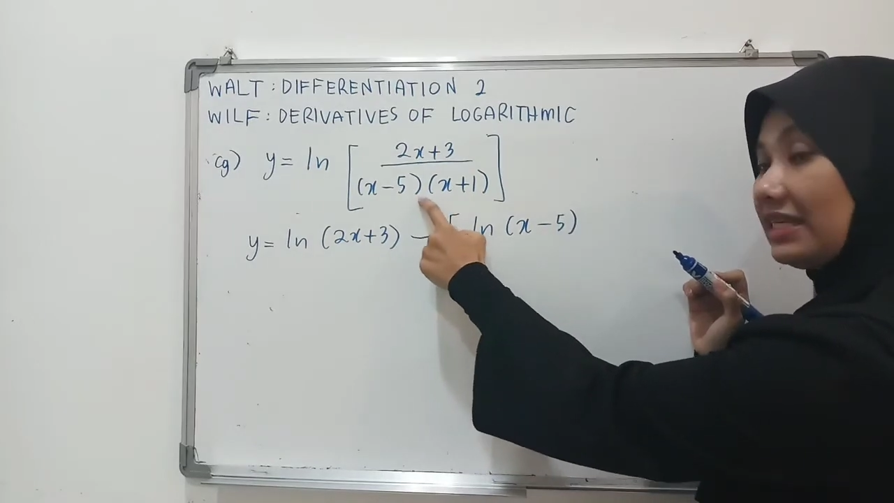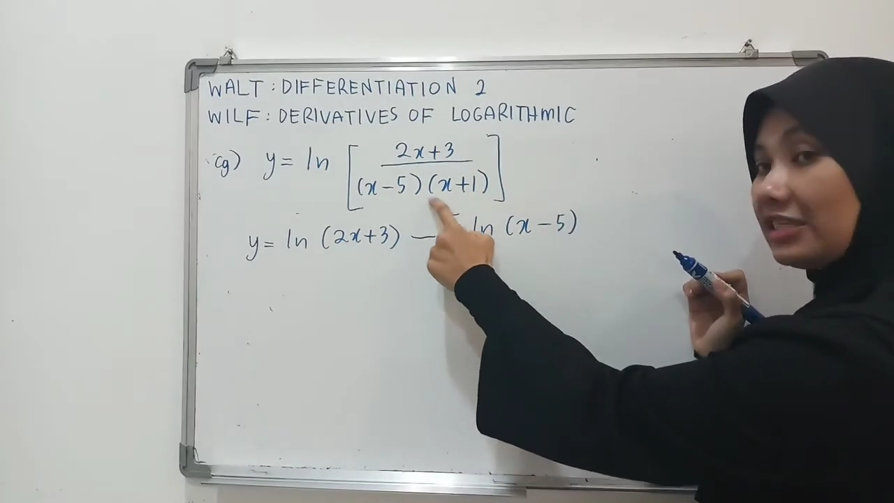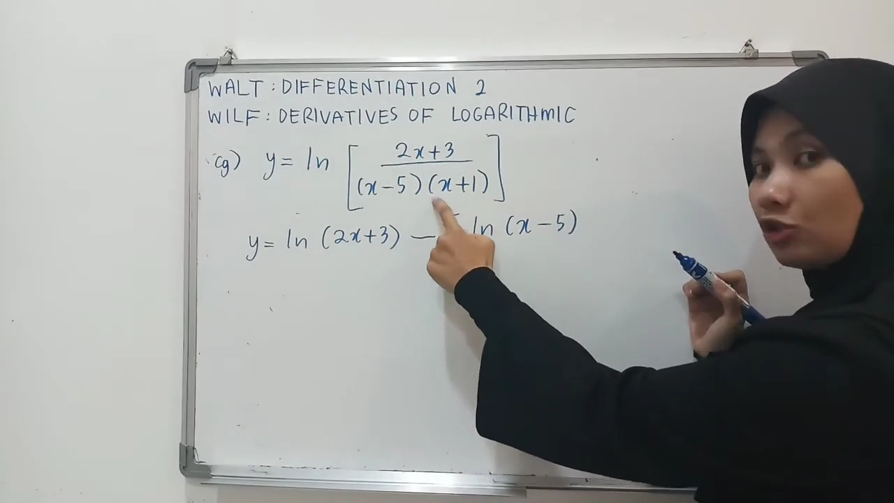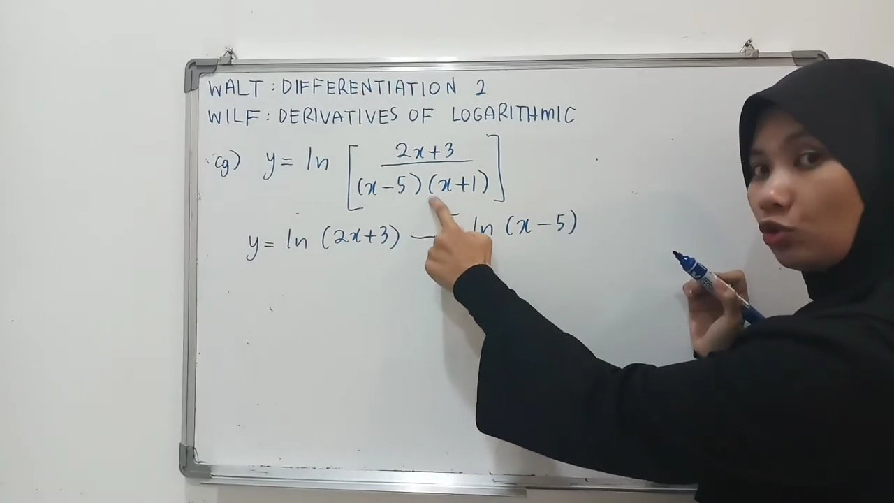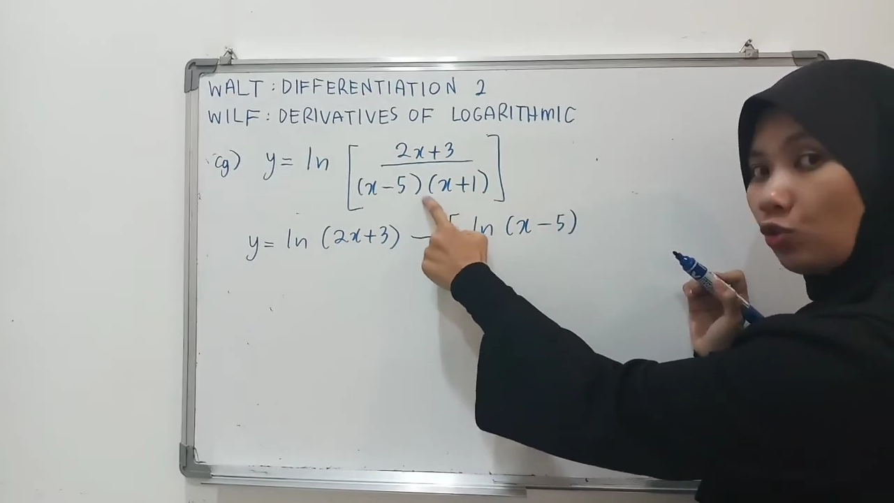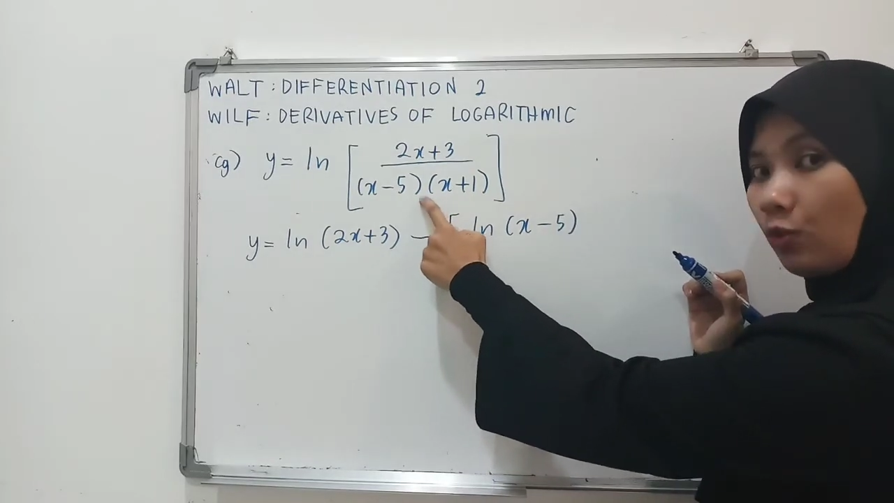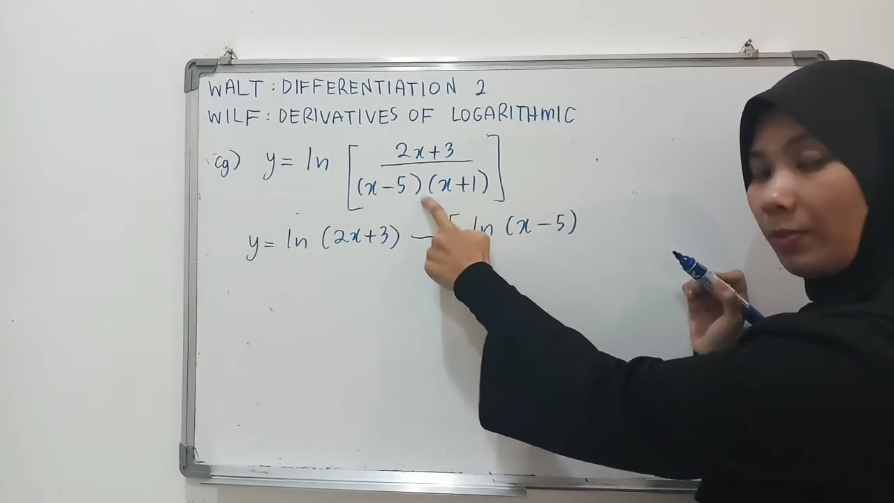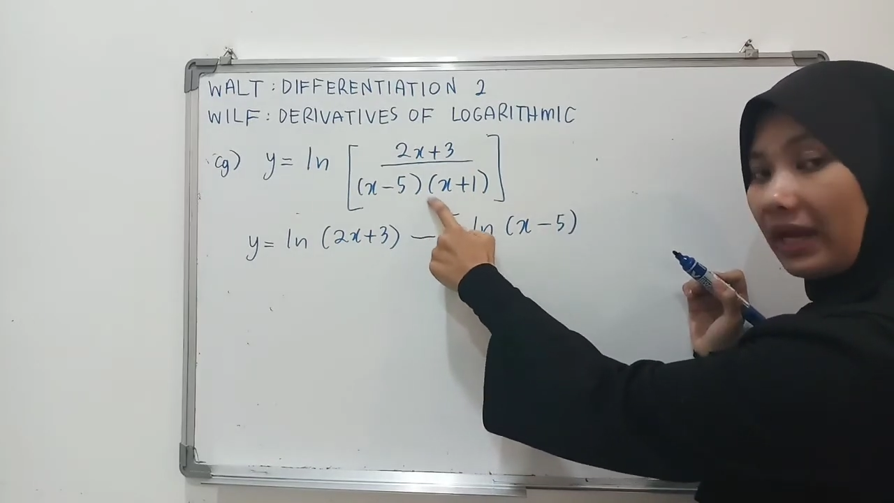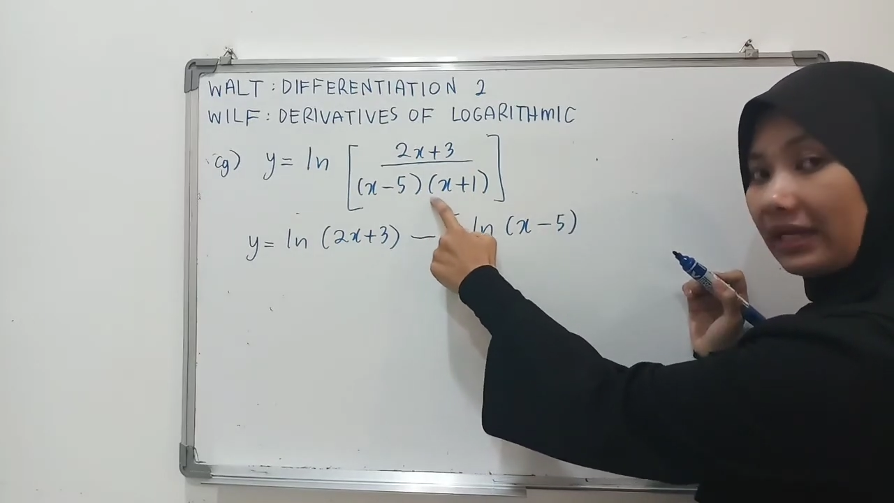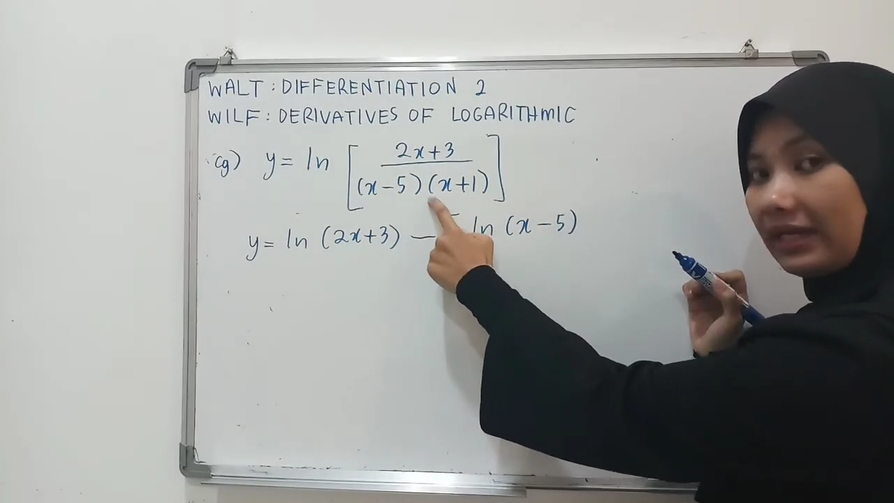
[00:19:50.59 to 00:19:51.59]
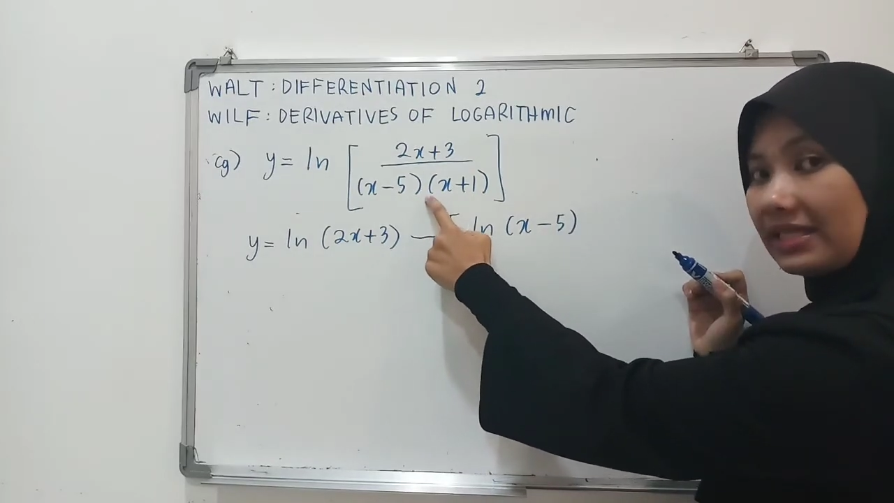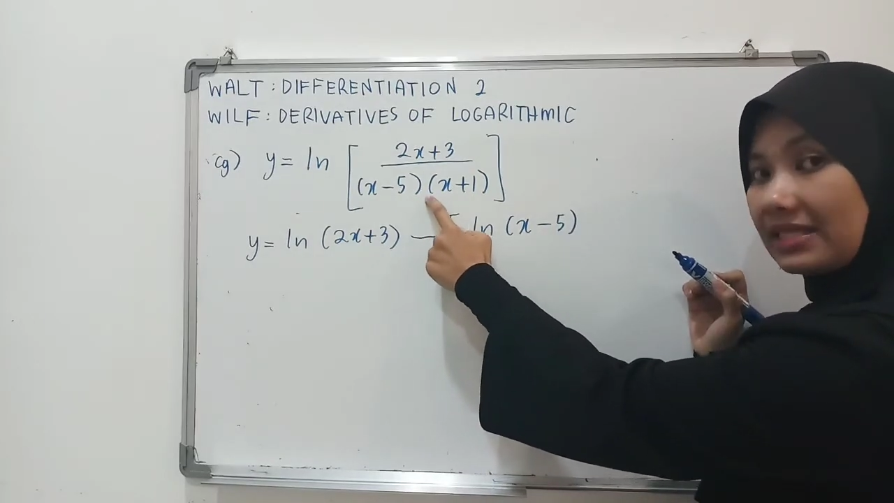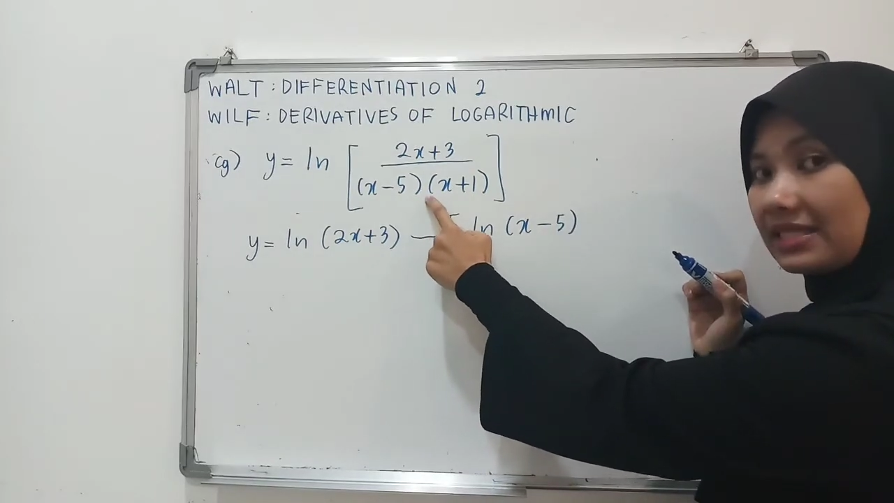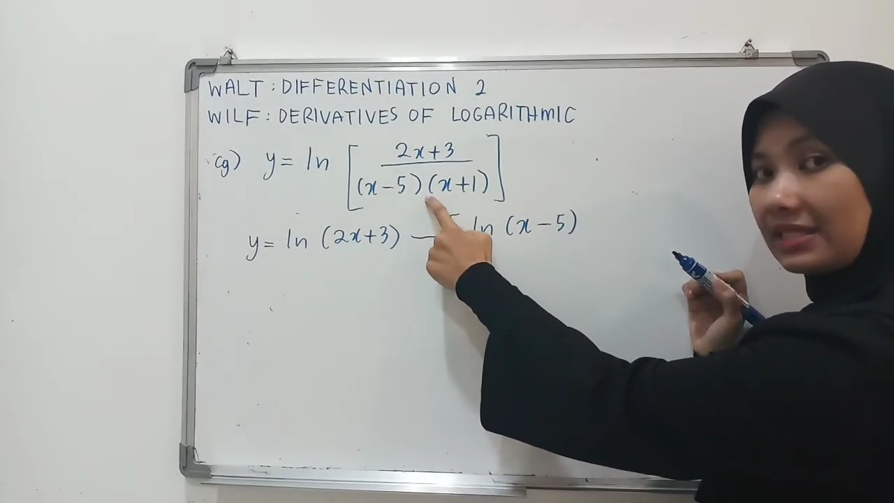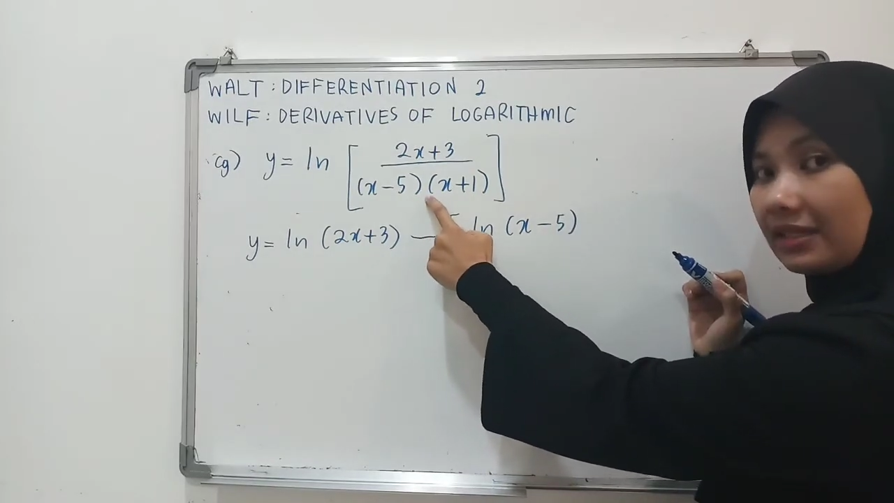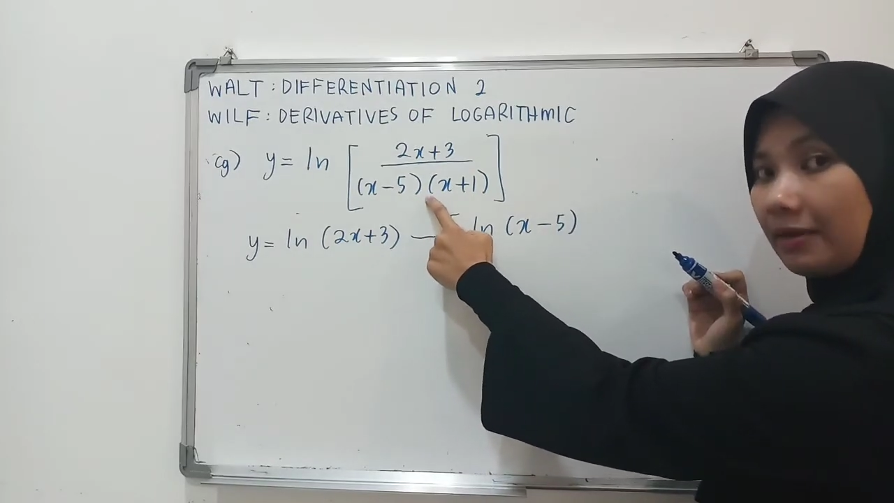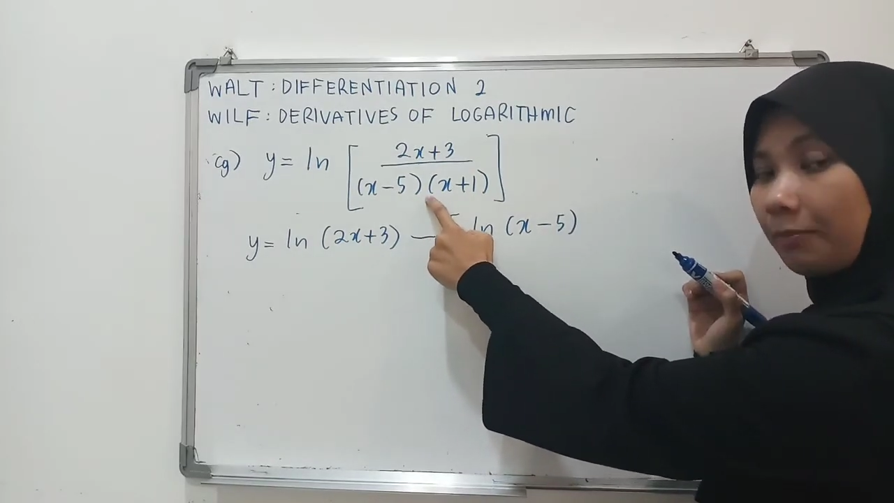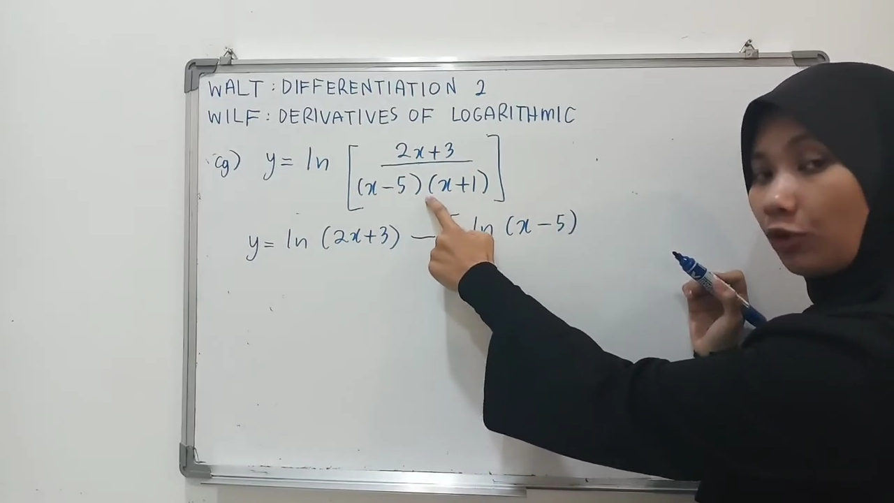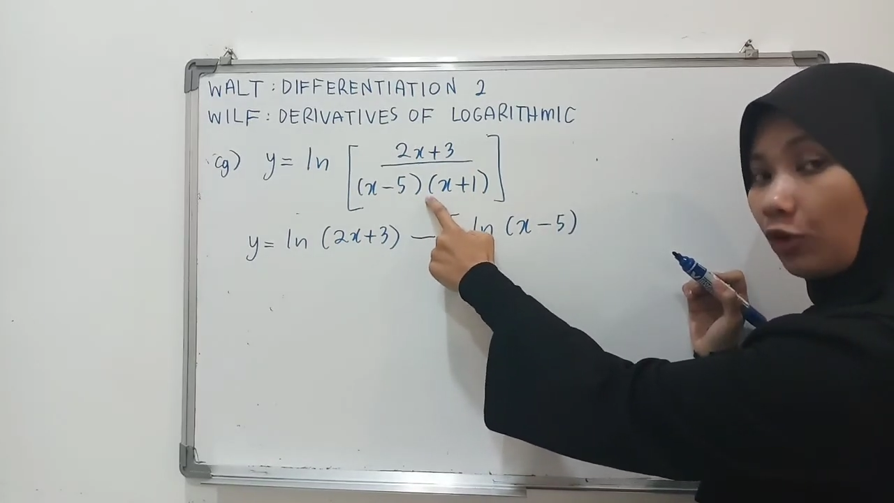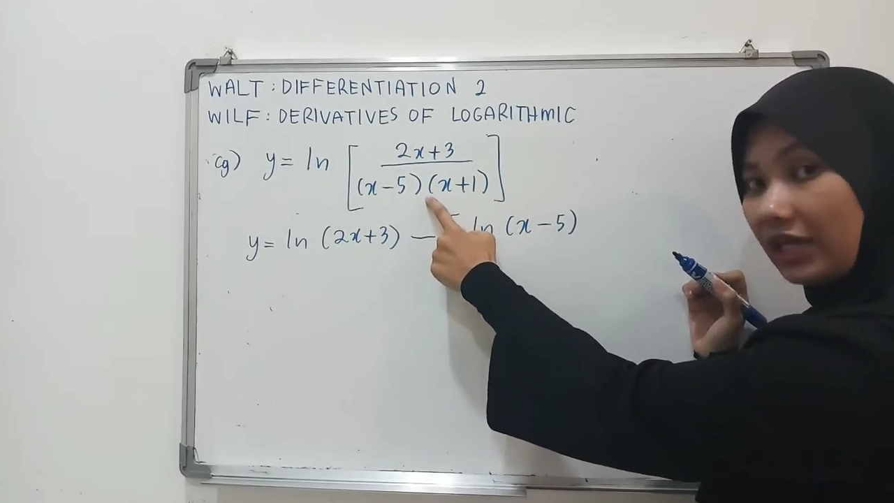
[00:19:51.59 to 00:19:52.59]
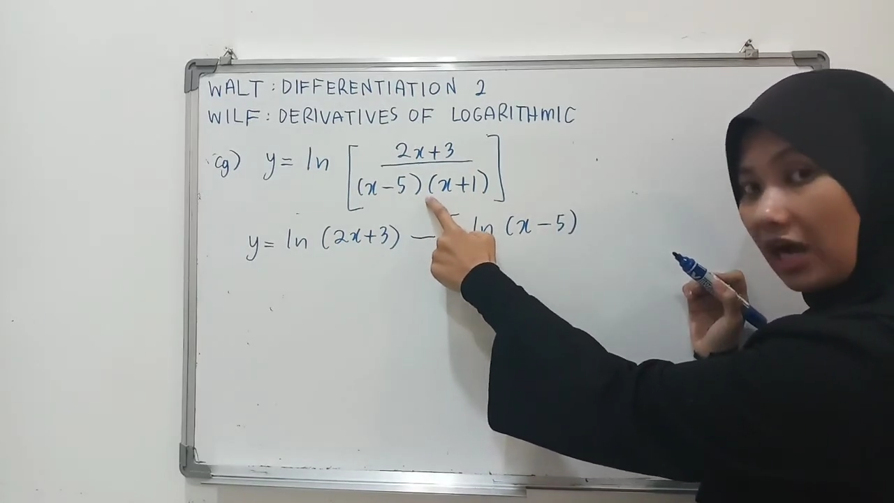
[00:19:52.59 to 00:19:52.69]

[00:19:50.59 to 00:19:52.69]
two brackets? Product.